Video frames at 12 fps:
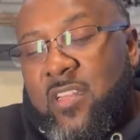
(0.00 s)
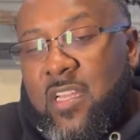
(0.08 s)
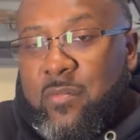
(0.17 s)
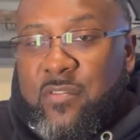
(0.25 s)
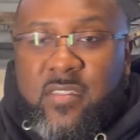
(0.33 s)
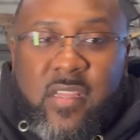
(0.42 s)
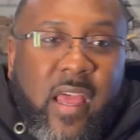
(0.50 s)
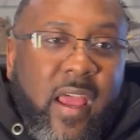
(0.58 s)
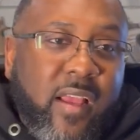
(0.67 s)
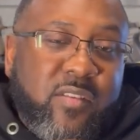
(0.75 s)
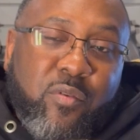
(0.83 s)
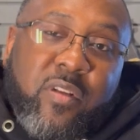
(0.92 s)
double
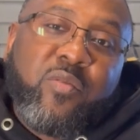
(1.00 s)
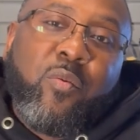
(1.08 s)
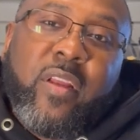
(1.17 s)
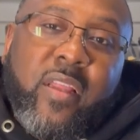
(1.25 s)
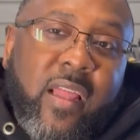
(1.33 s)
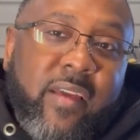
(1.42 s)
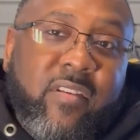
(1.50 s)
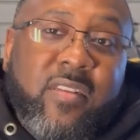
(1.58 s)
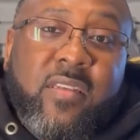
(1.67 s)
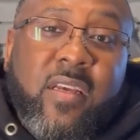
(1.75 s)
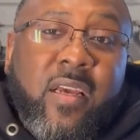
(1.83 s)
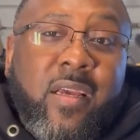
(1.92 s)
stacks or the 2011s